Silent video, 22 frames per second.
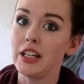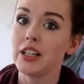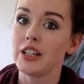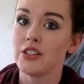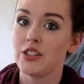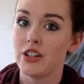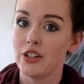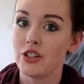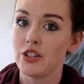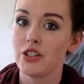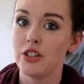it
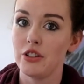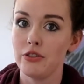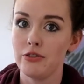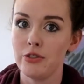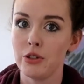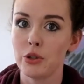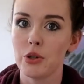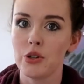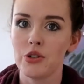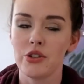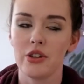because there's still
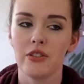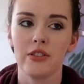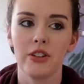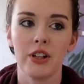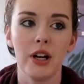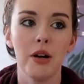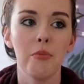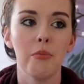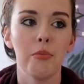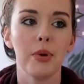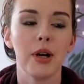floors
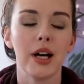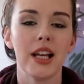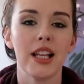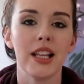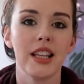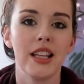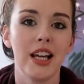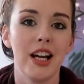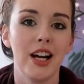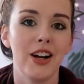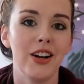over it,
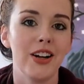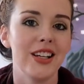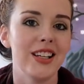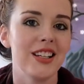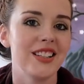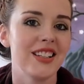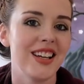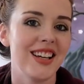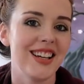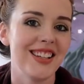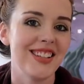but there
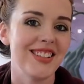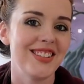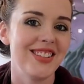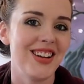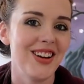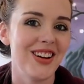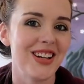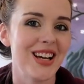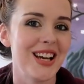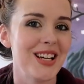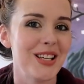is a
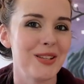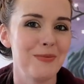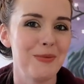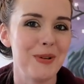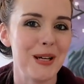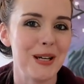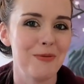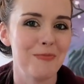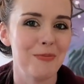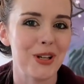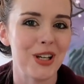staircase
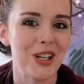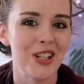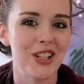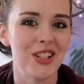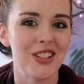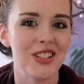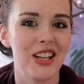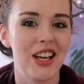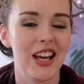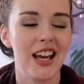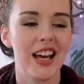being
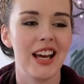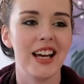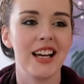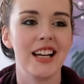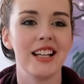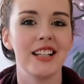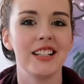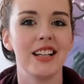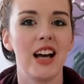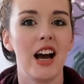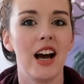built,
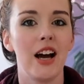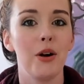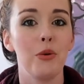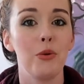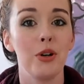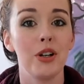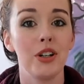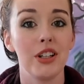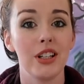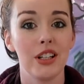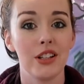and I
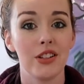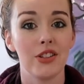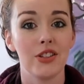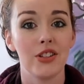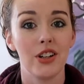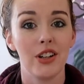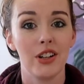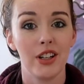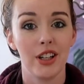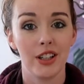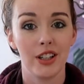will
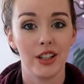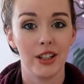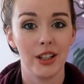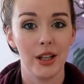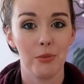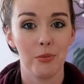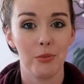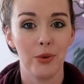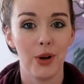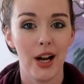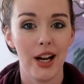insert a
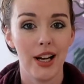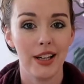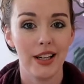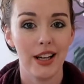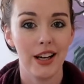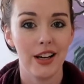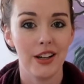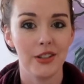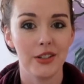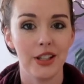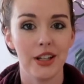clip right
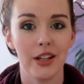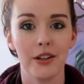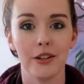now